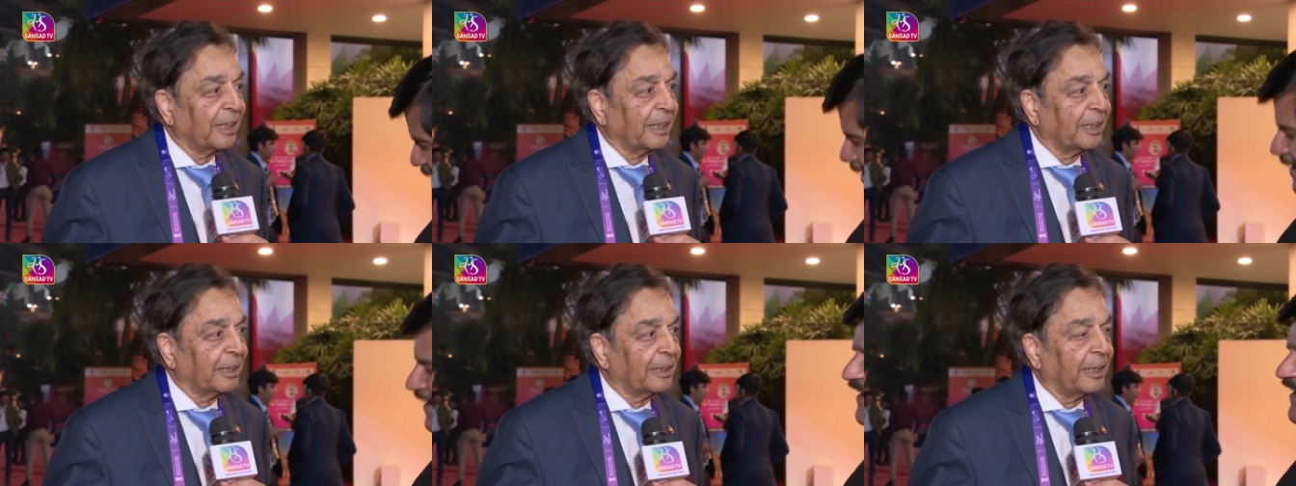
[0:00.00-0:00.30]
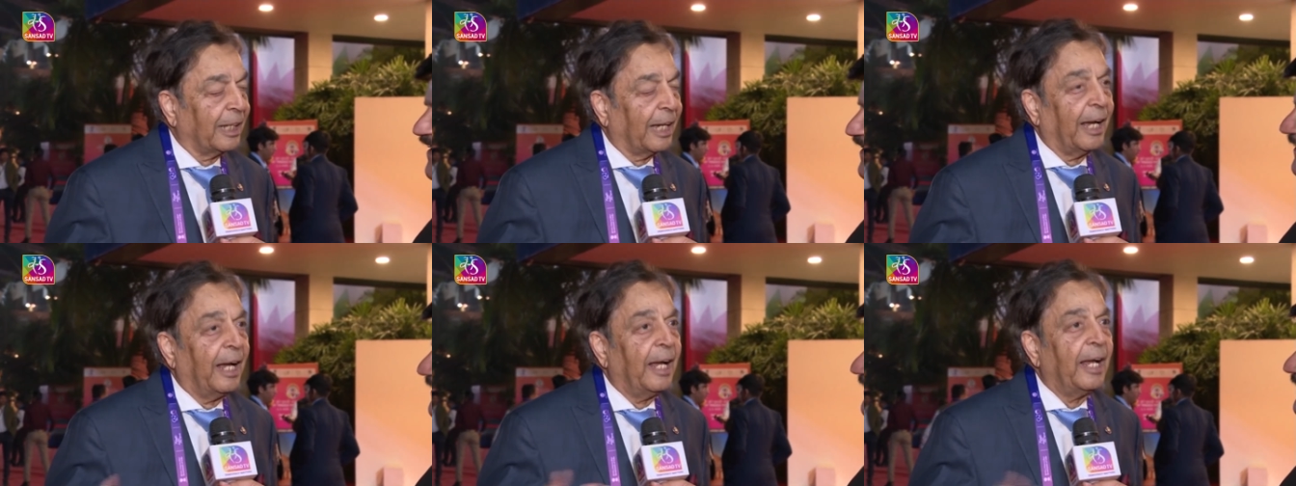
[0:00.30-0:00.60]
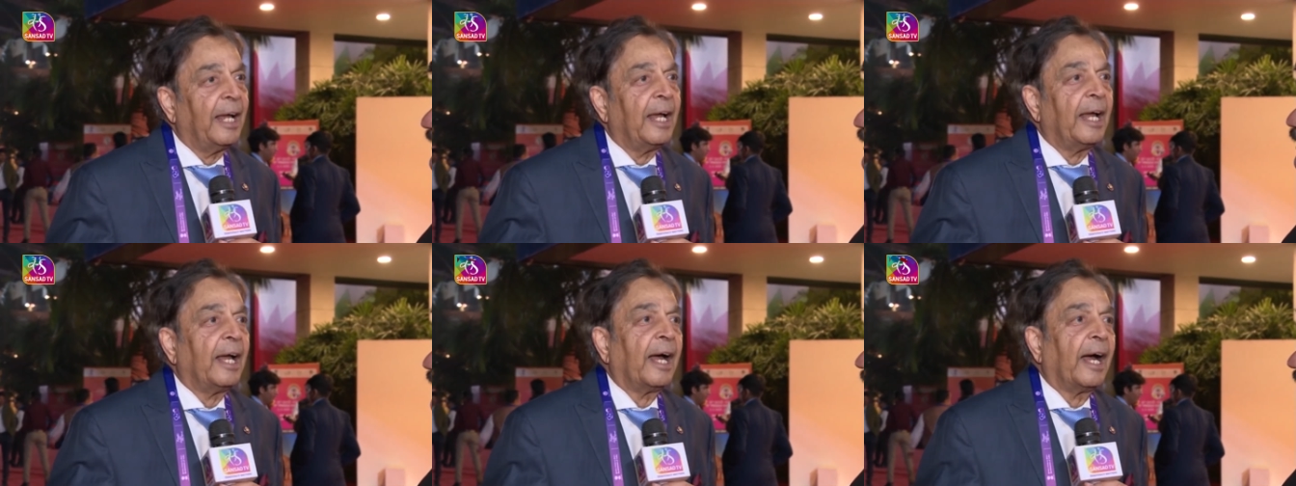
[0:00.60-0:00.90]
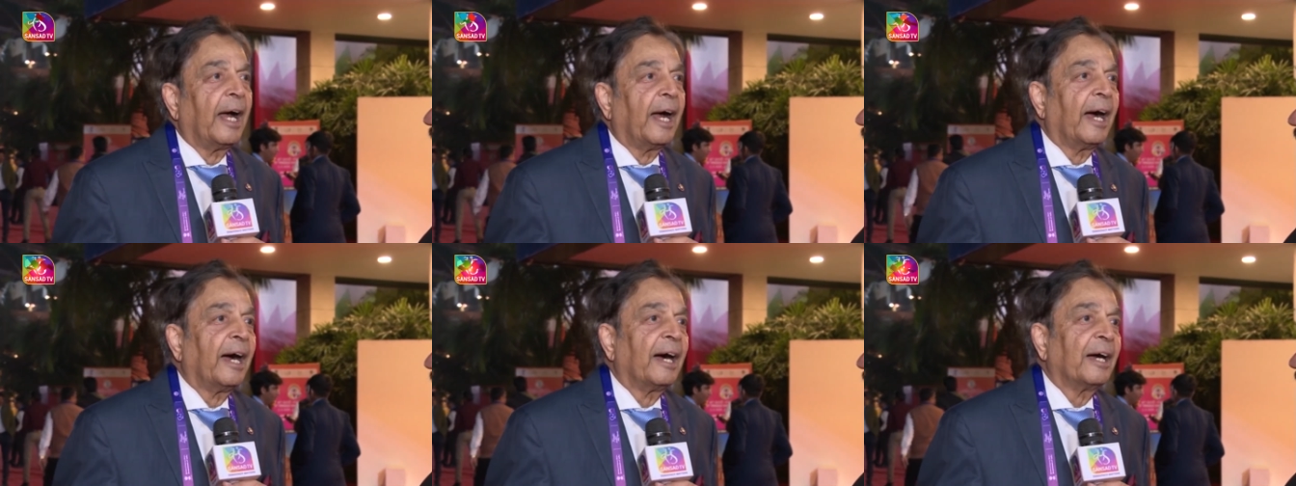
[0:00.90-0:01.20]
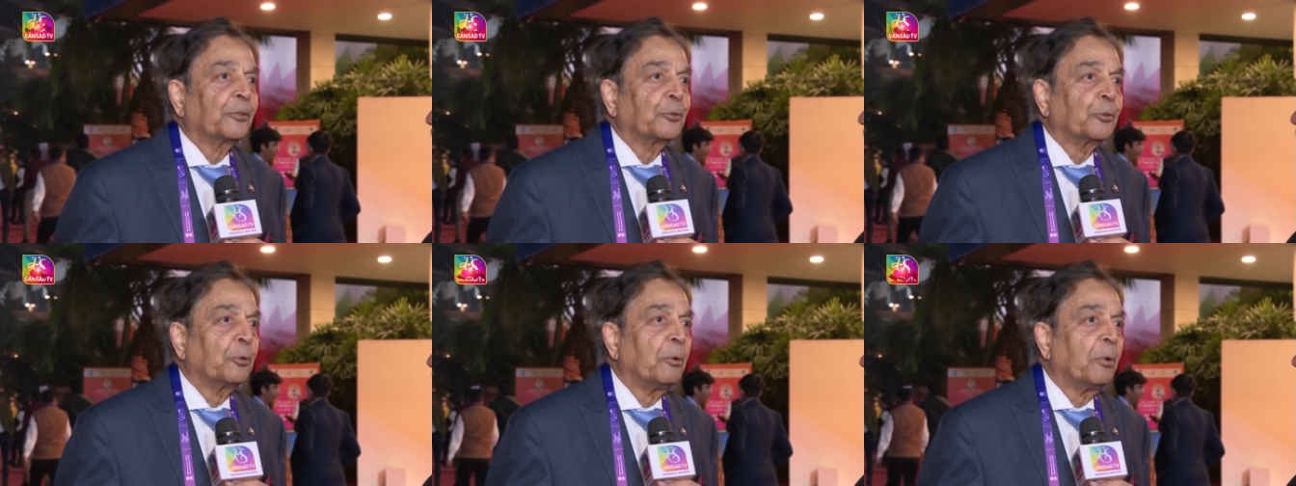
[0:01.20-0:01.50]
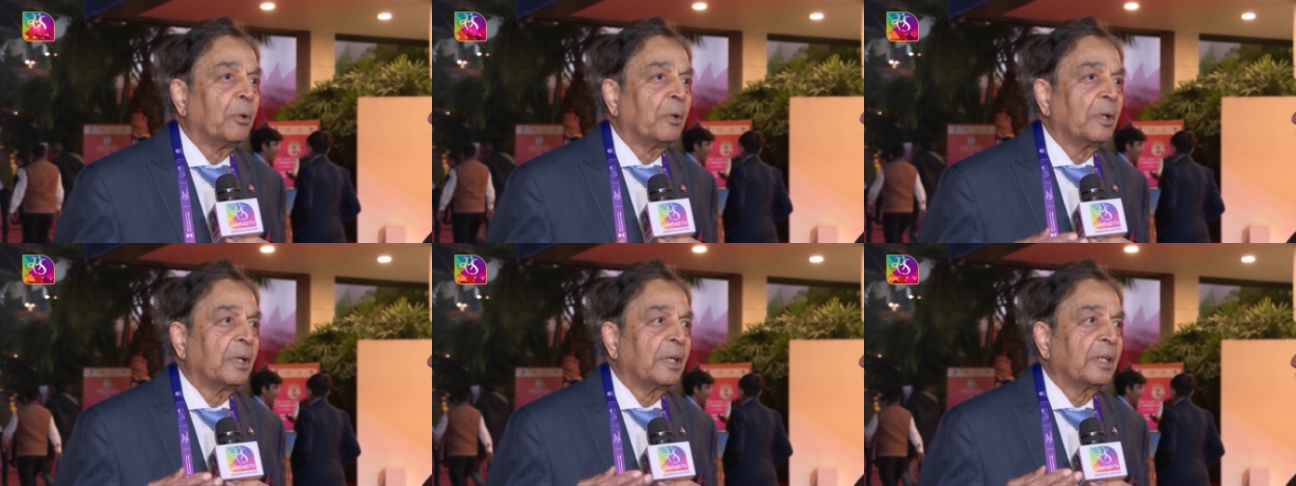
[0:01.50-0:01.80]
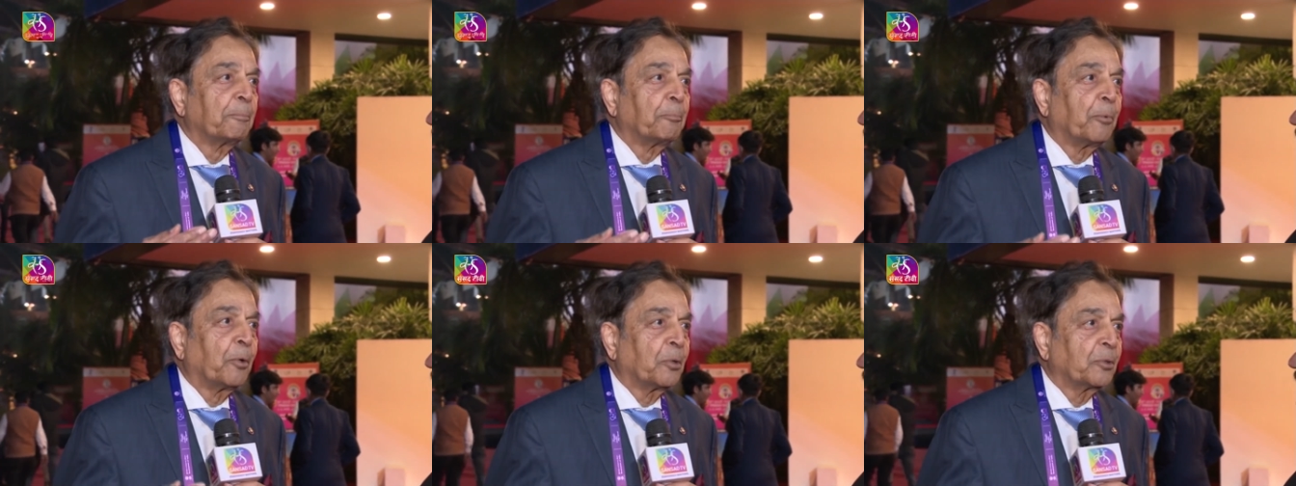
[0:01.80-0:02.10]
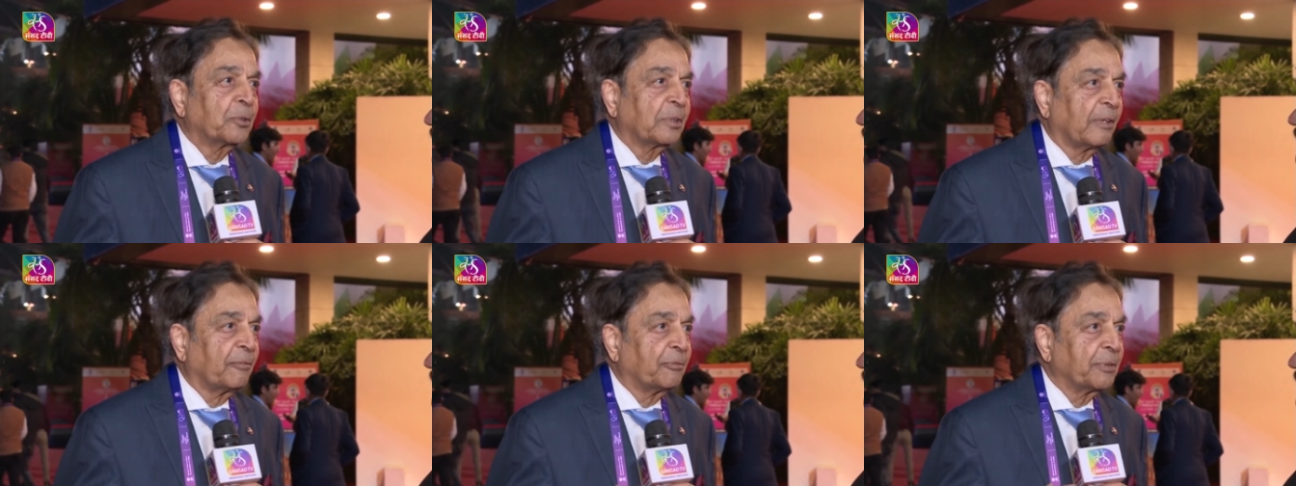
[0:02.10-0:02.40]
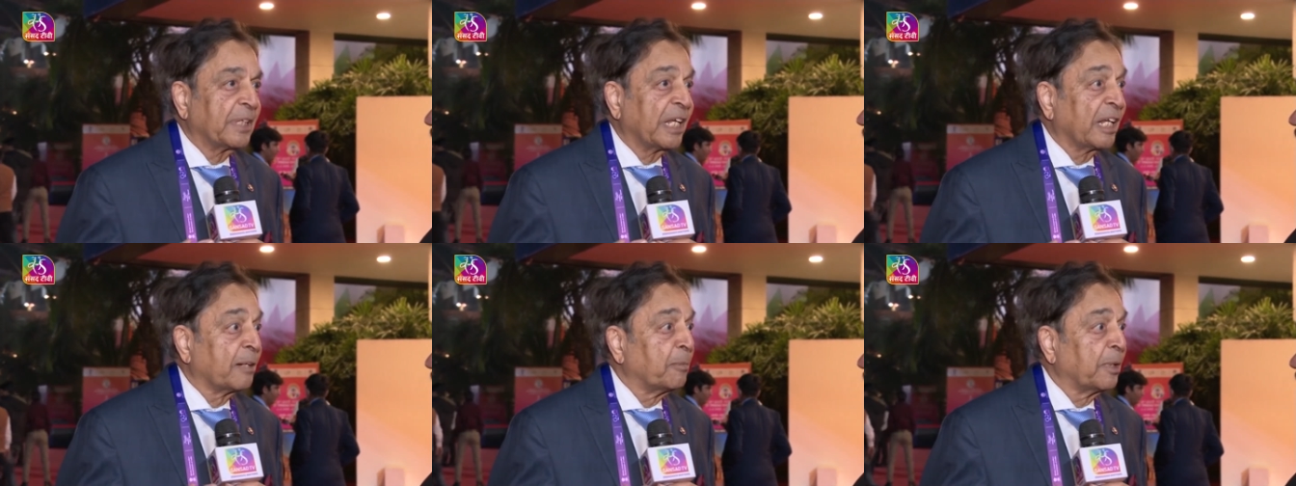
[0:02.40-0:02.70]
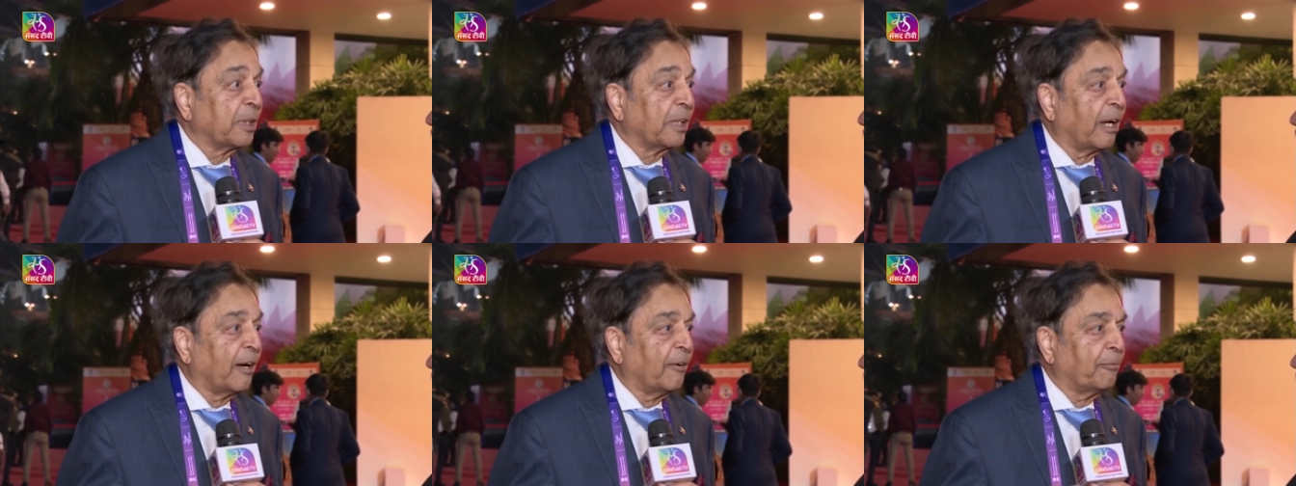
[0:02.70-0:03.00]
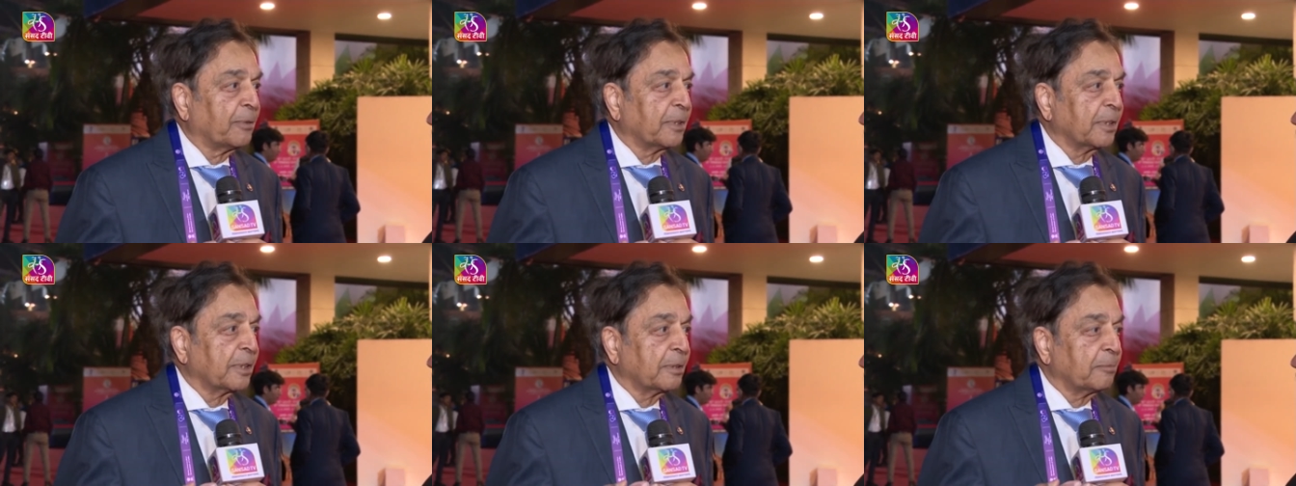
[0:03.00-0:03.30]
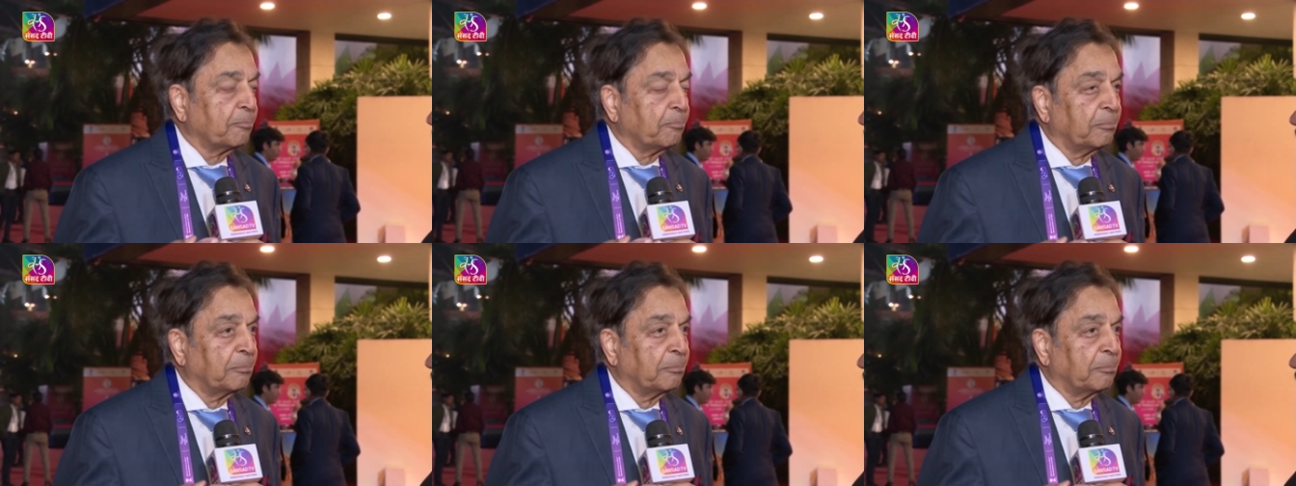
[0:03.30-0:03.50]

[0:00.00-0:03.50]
there, huh, uh, to hold a post of chairman of uh,